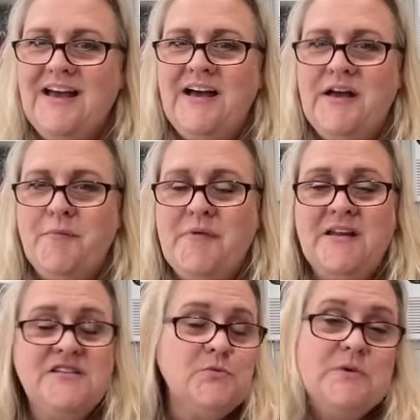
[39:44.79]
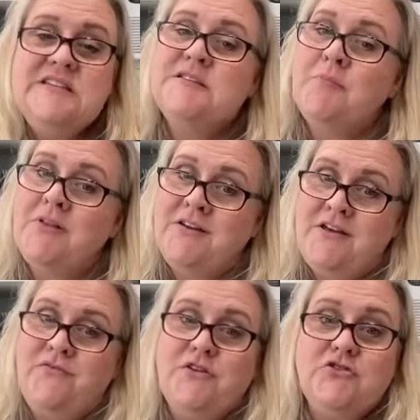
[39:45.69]
And it's reasonable
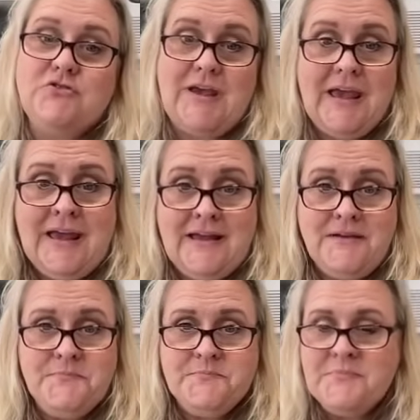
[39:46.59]
enough that you can.